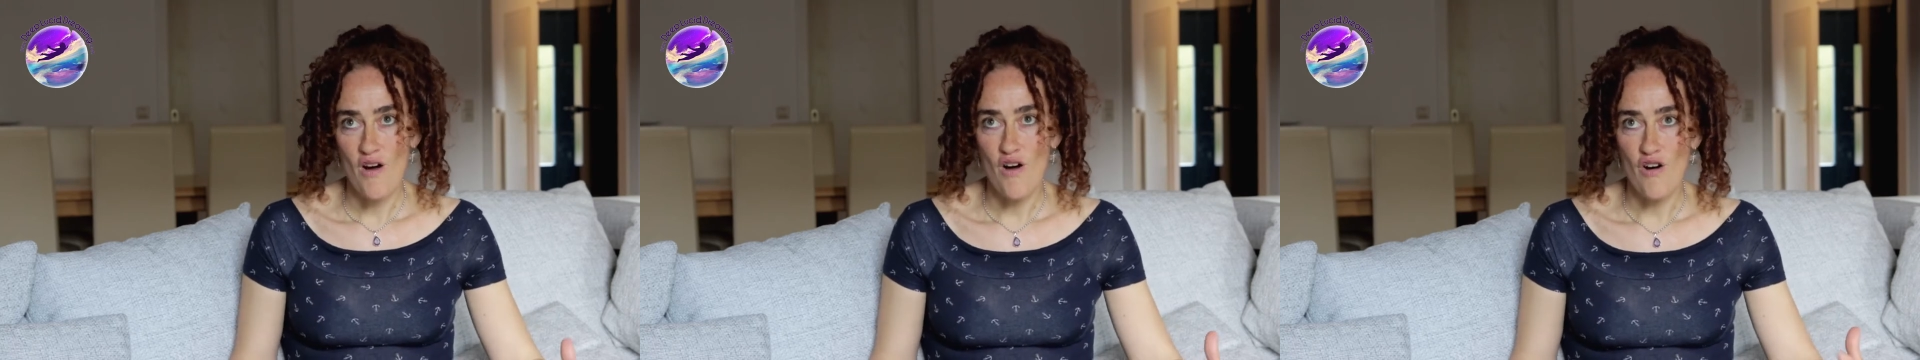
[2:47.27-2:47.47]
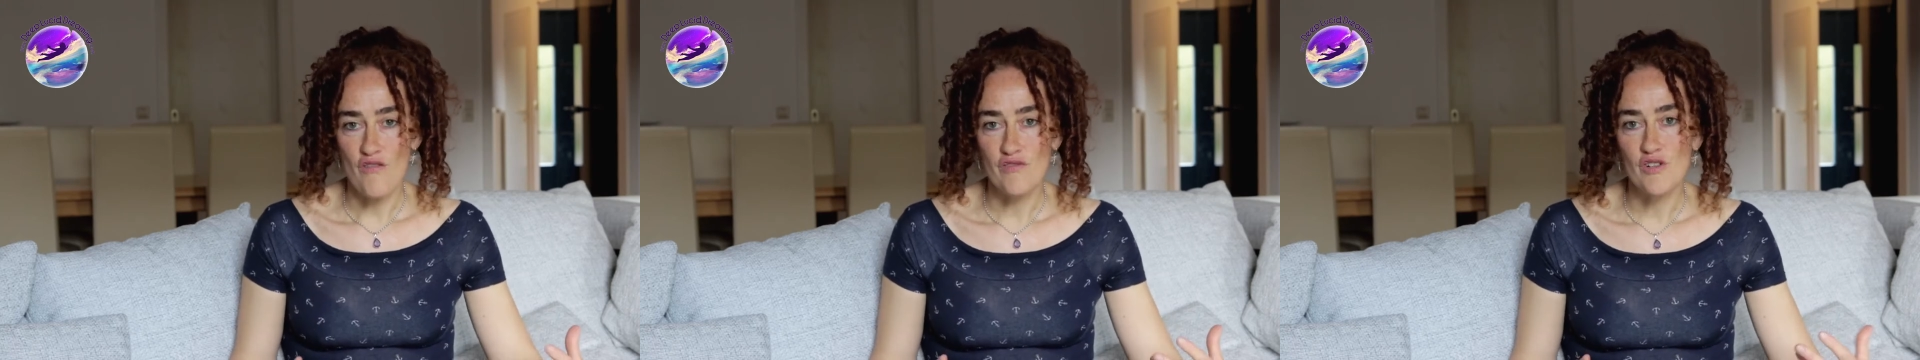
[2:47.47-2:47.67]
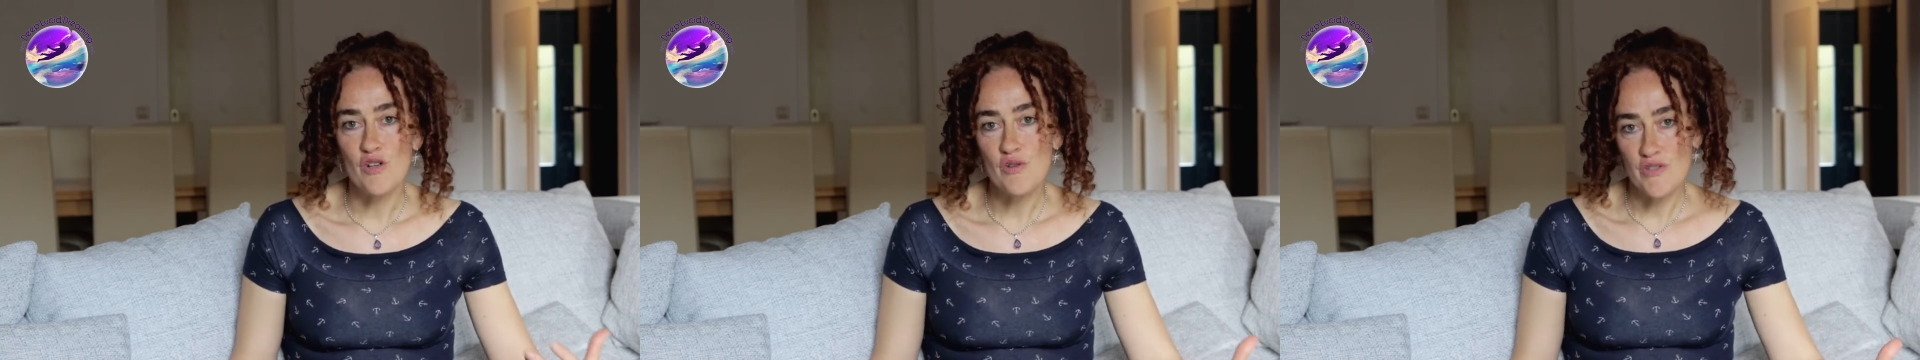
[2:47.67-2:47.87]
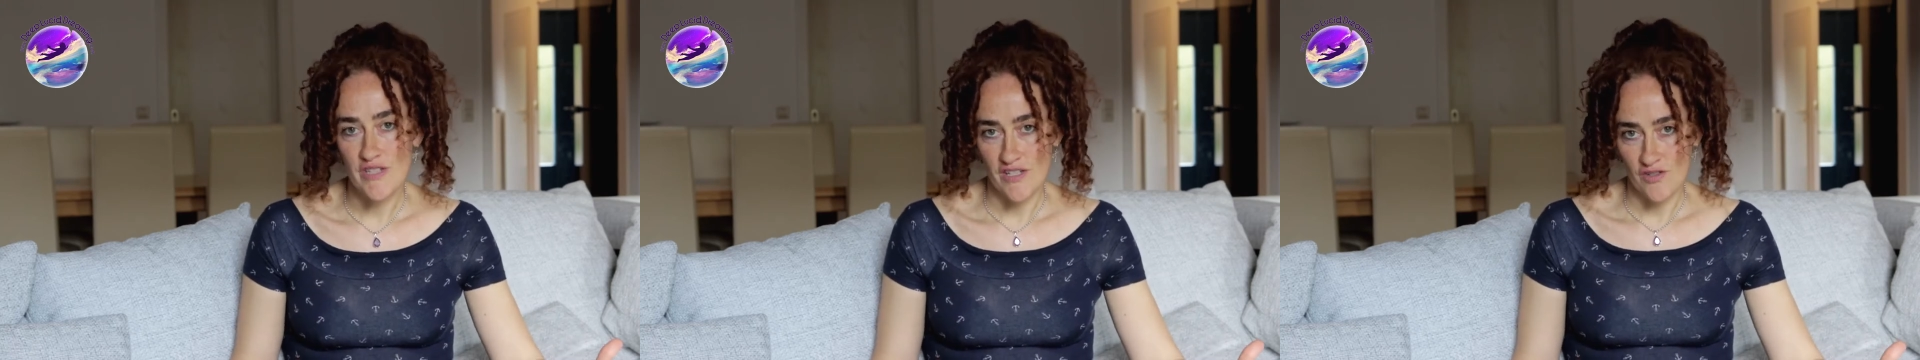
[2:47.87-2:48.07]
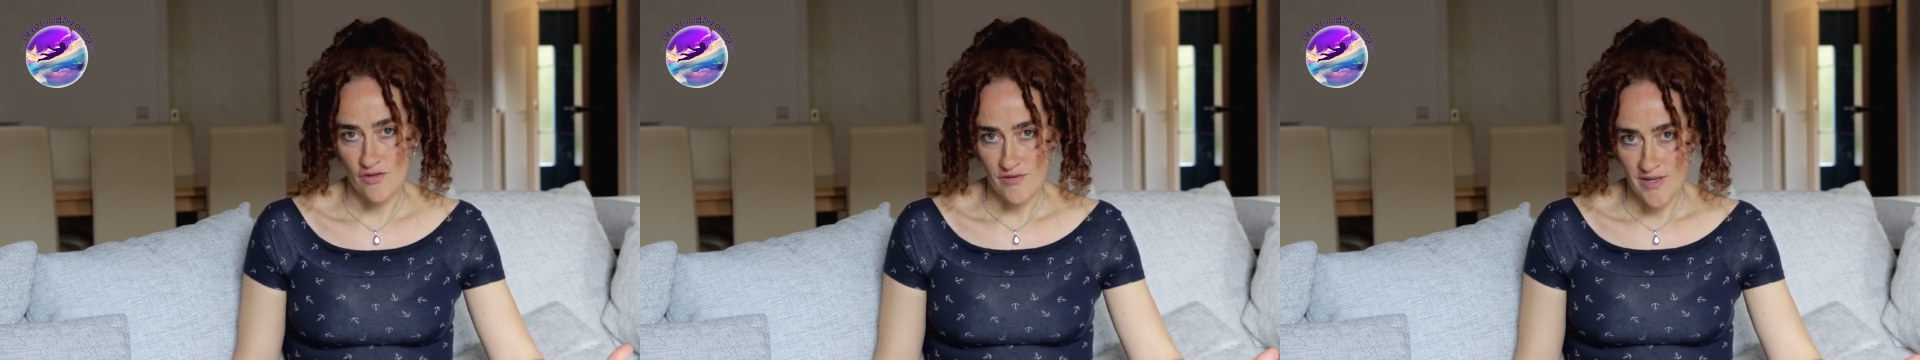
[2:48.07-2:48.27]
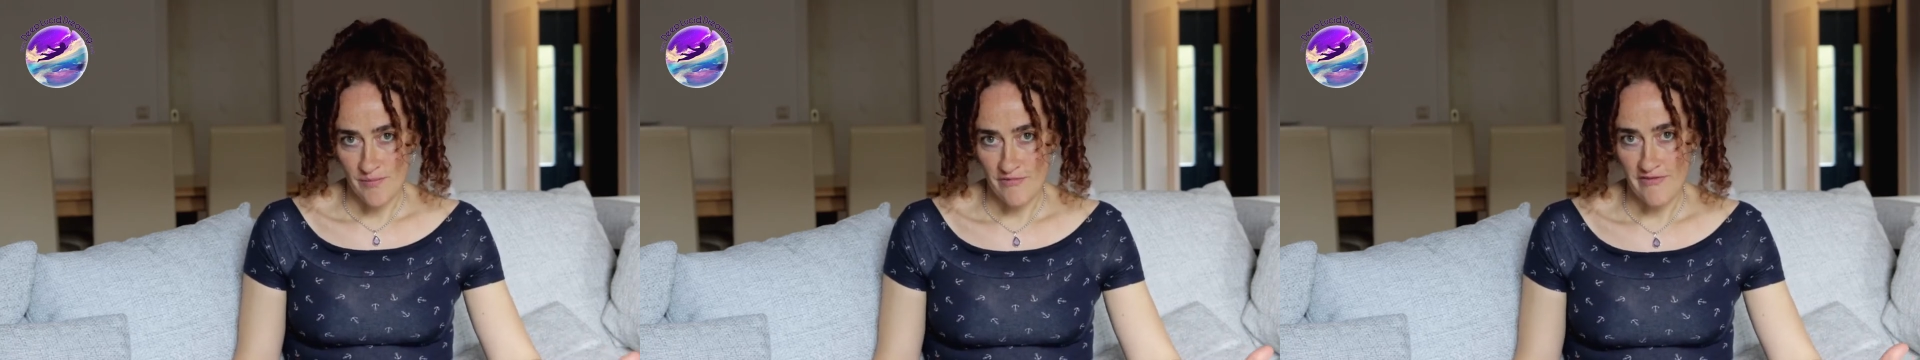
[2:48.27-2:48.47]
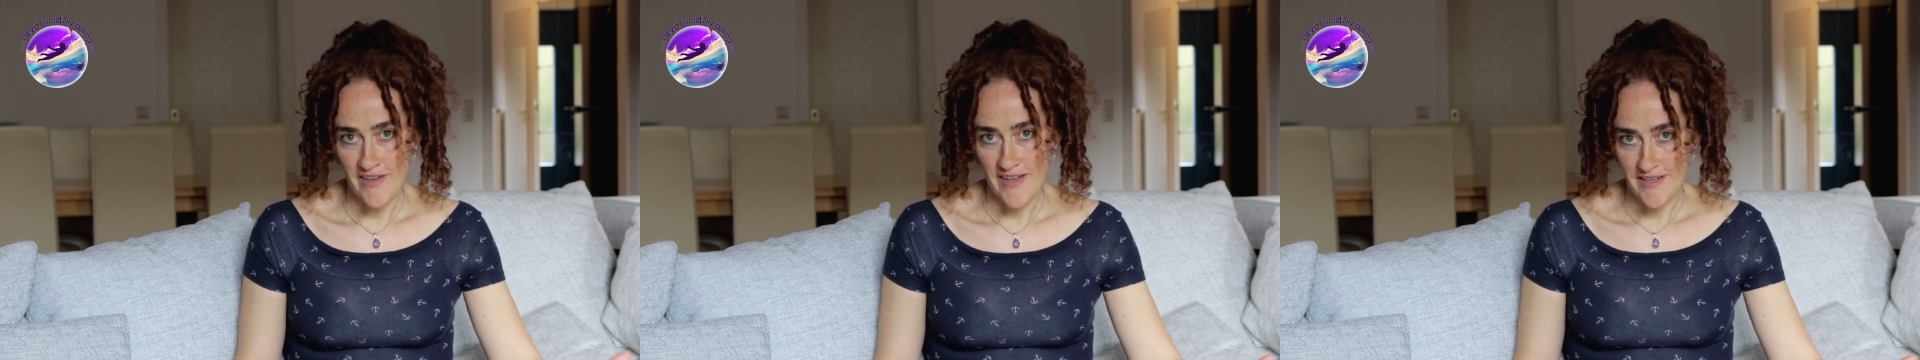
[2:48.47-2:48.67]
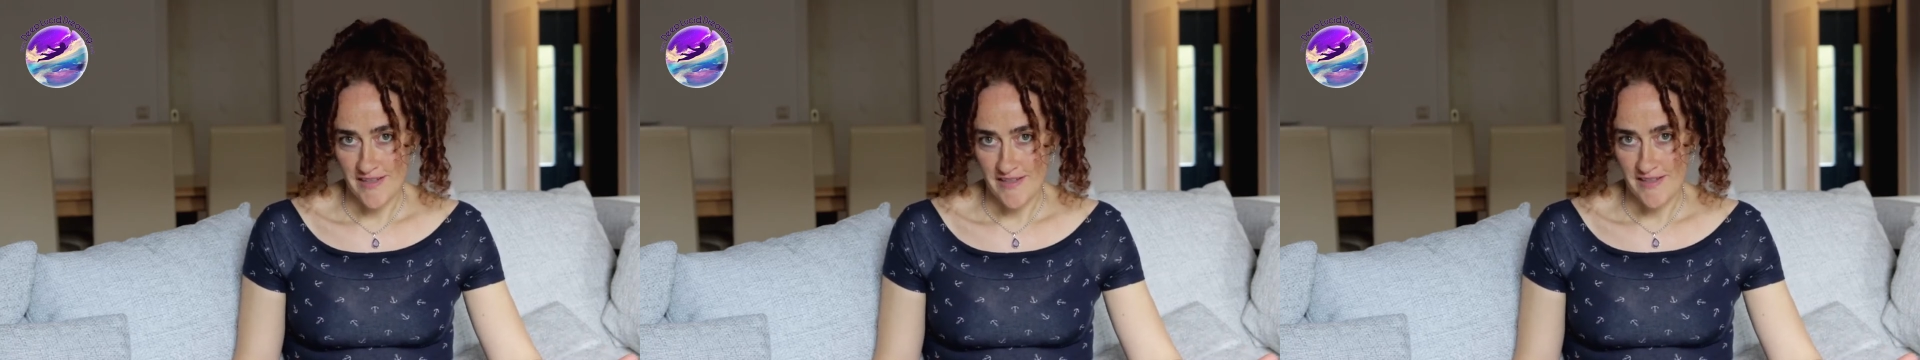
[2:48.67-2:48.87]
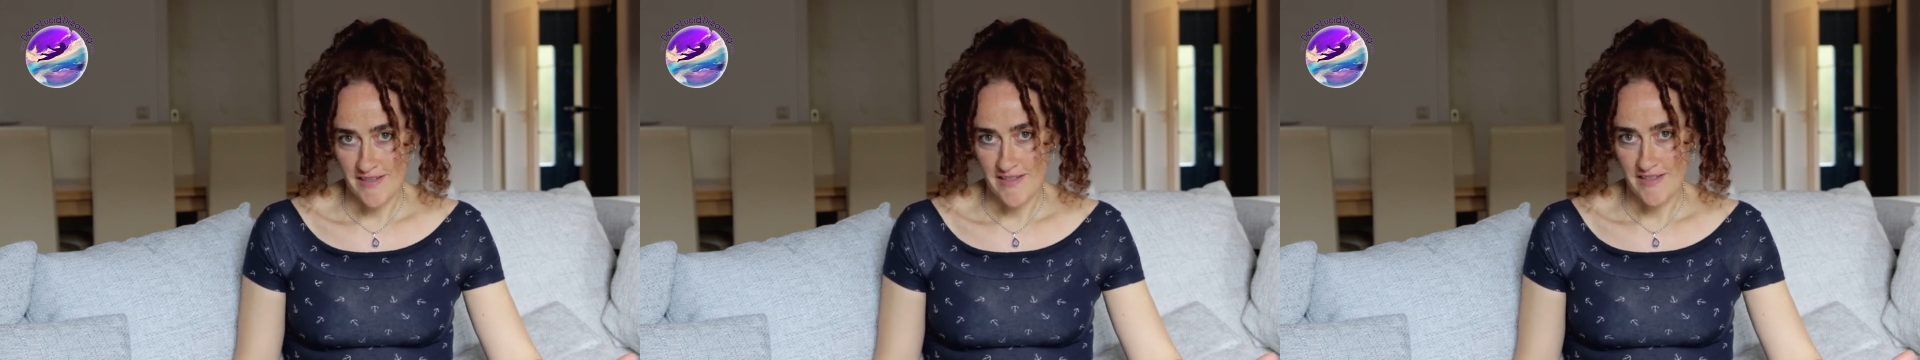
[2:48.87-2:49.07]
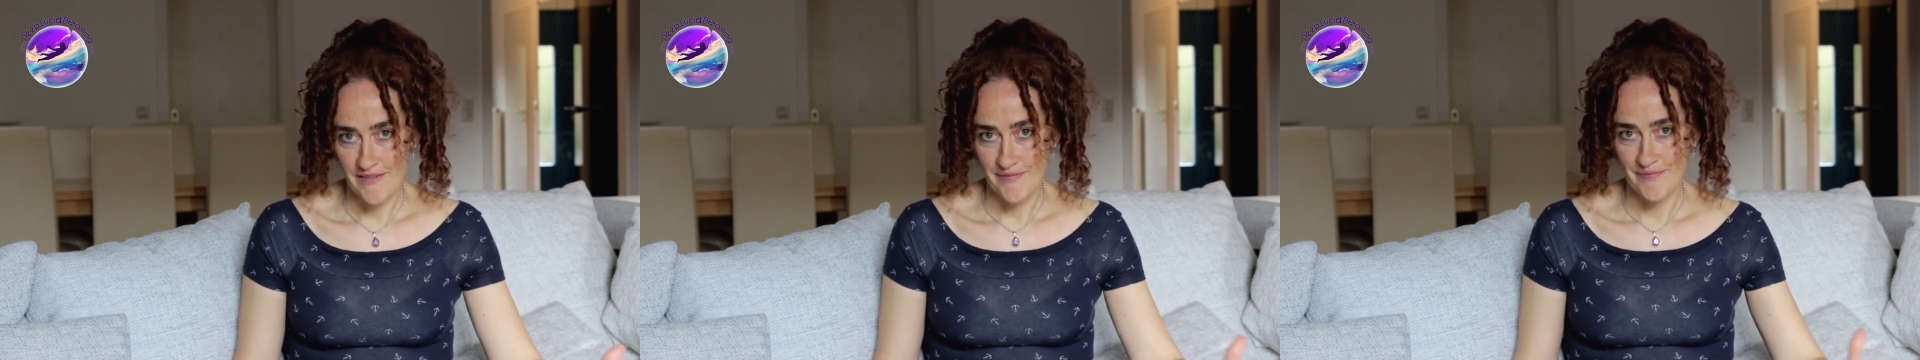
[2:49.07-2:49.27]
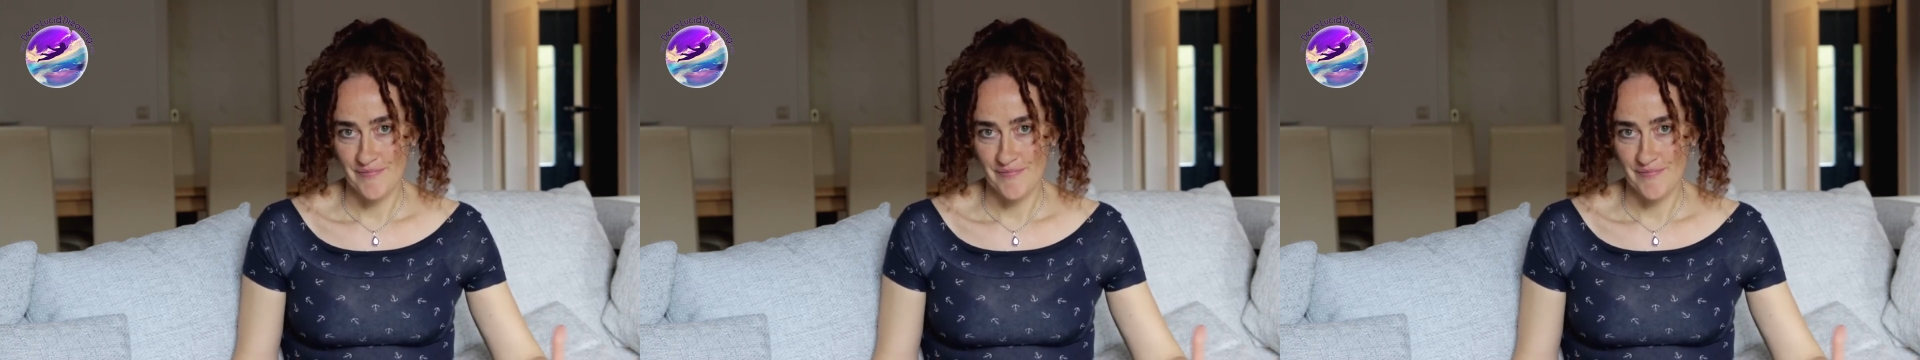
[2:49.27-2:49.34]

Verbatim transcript: of lucid dream figures.